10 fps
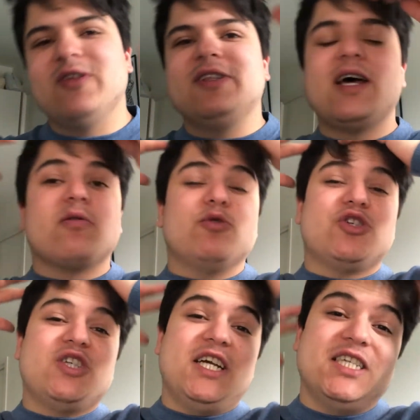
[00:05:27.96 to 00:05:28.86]
that was
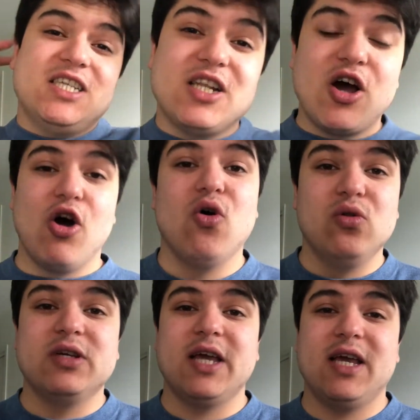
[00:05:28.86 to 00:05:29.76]
changing the
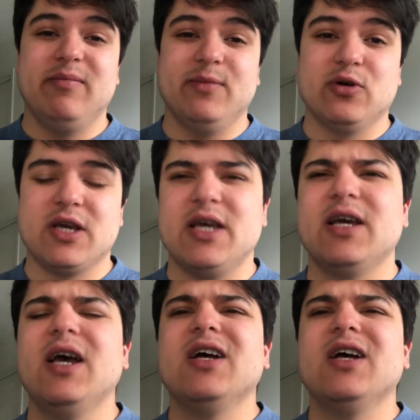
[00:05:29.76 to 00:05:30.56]
whole game, okay?